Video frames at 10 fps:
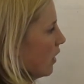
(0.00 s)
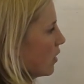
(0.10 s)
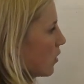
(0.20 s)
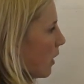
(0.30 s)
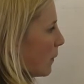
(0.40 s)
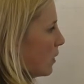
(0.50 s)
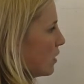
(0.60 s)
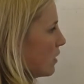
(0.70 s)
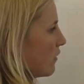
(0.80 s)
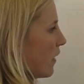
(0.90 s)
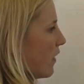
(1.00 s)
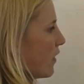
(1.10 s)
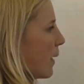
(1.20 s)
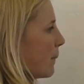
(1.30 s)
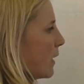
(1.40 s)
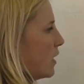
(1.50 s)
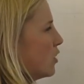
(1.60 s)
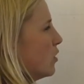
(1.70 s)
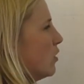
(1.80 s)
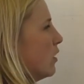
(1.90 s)
So I'm going to divide that by
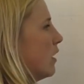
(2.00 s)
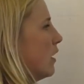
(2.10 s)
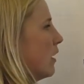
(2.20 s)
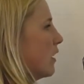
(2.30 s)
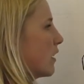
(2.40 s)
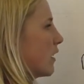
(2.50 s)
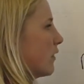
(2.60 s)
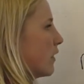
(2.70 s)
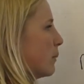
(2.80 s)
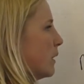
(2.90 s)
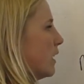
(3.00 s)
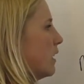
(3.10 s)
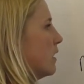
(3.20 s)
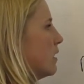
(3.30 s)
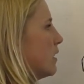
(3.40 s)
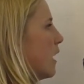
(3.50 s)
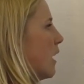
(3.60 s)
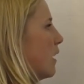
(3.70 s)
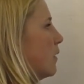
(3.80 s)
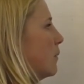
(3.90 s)
2, giving me 10.